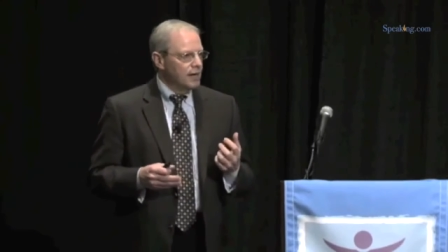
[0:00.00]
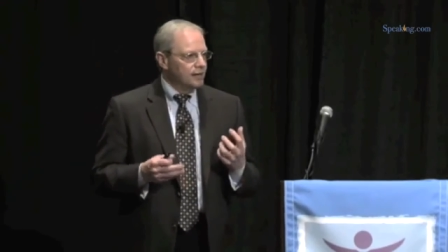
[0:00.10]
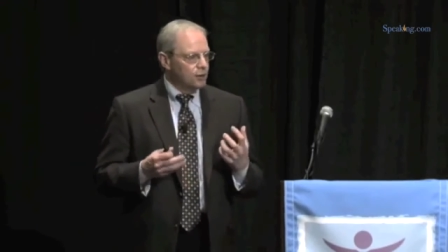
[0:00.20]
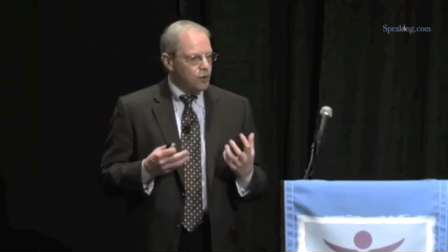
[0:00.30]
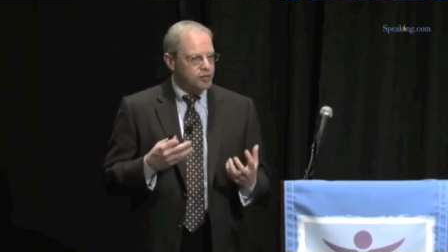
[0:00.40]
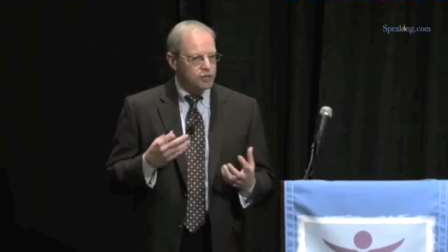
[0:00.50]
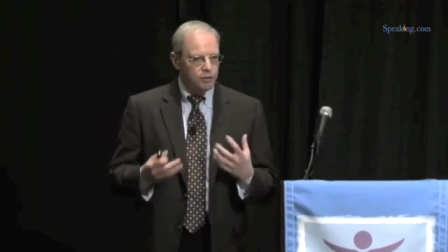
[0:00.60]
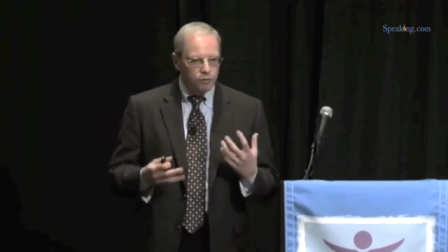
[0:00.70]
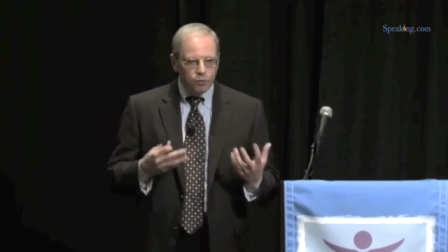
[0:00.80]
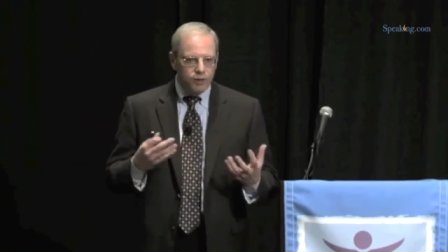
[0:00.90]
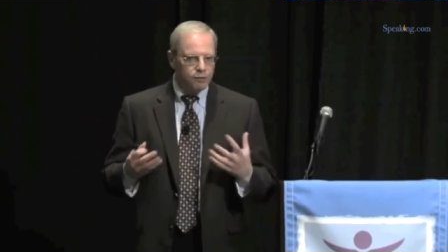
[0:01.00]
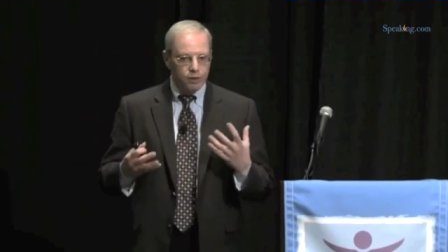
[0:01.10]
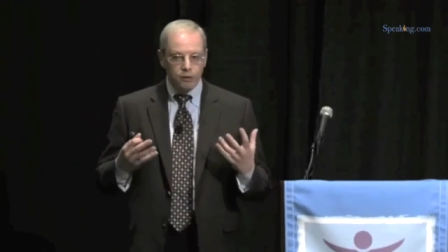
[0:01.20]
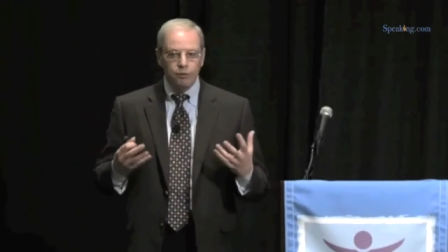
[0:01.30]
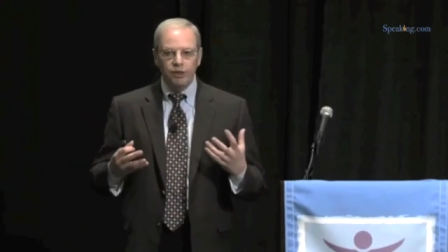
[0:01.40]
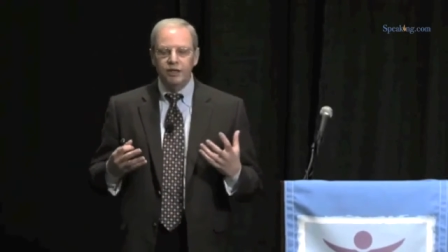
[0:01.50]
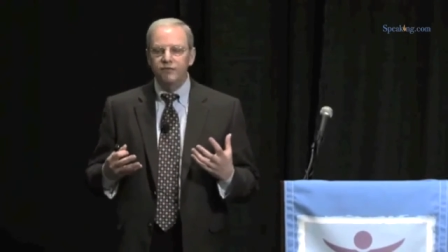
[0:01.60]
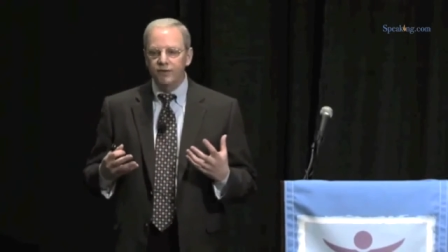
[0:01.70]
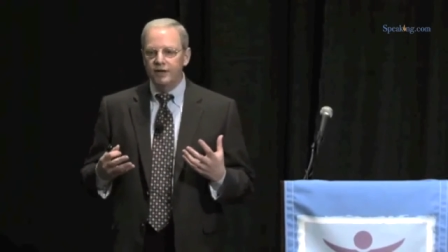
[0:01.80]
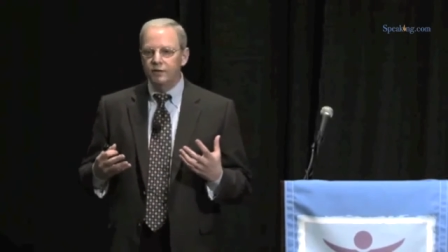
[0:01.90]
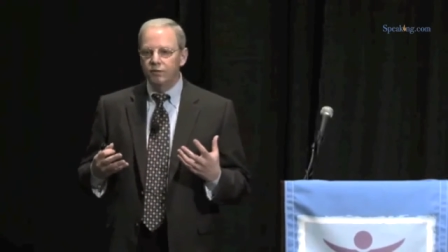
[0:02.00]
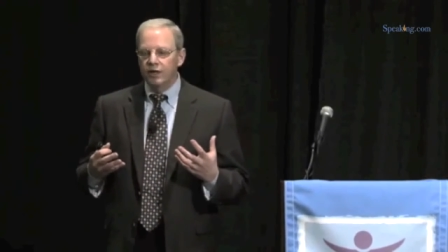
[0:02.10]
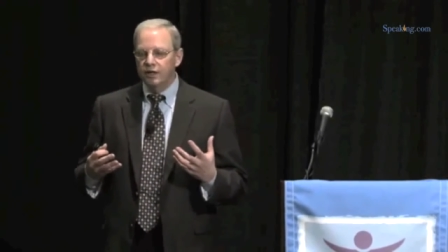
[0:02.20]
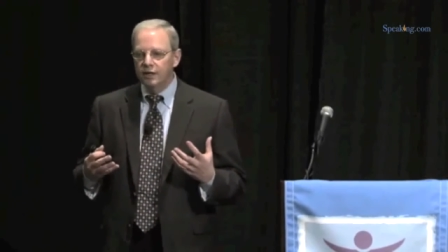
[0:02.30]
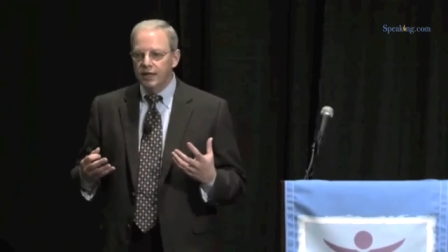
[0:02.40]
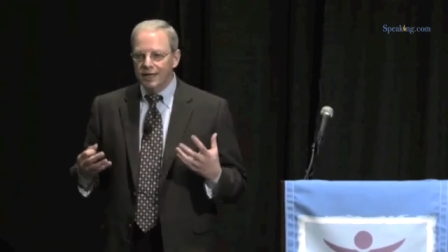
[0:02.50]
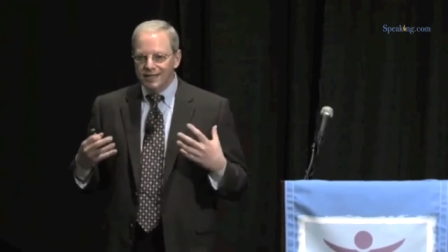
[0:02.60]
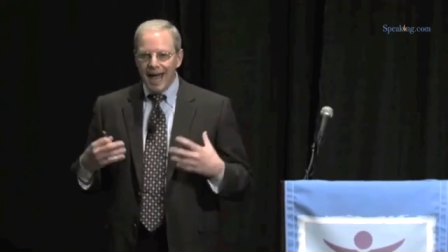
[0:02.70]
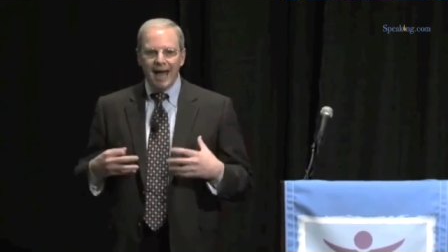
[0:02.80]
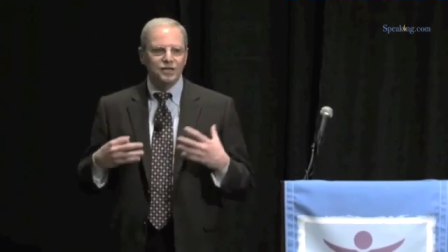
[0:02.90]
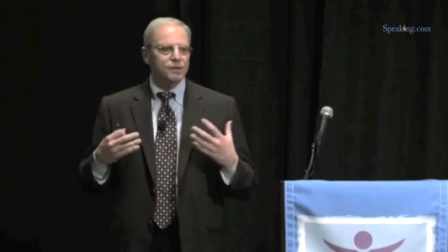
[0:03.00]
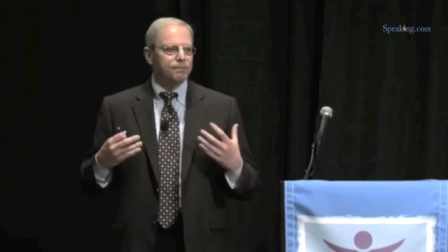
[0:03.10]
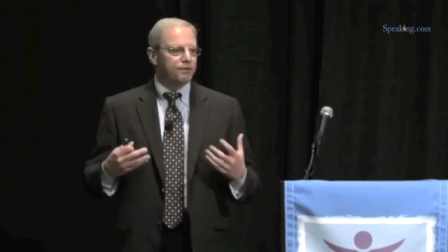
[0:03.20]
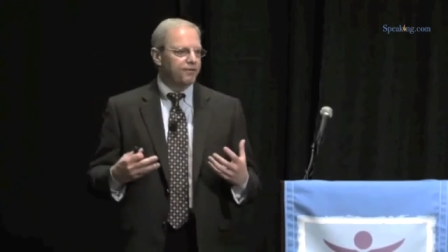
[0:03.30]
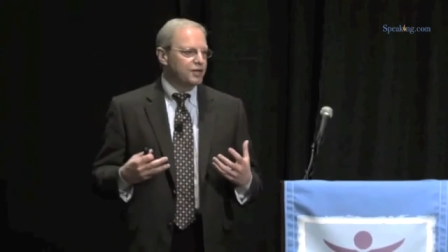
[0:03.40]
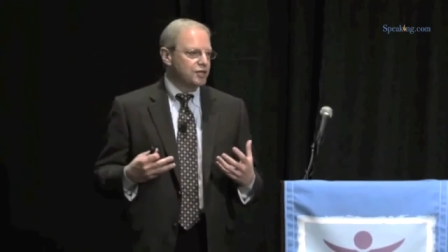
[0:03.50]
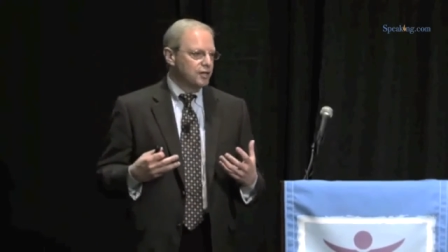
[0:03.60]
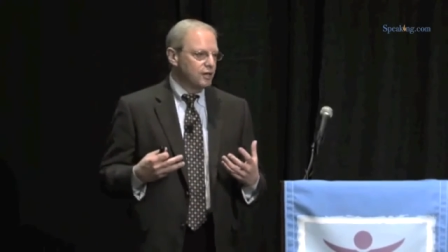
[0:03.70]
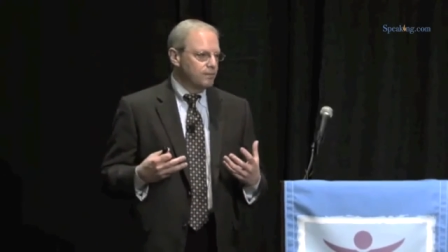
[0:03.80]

And the question that we're really confronted with is, as a profession